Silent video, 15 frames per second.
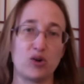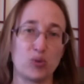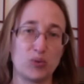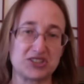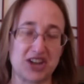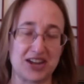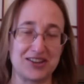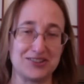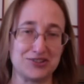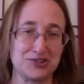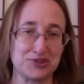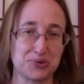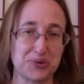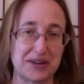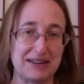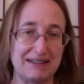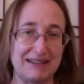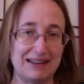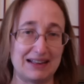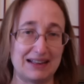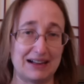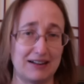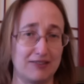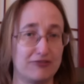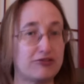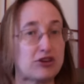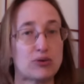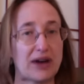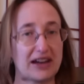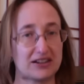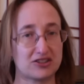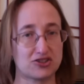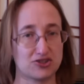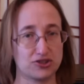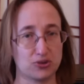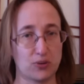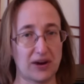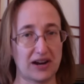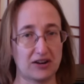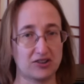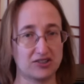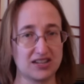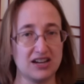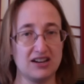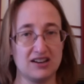which I can do knitting a few extra squares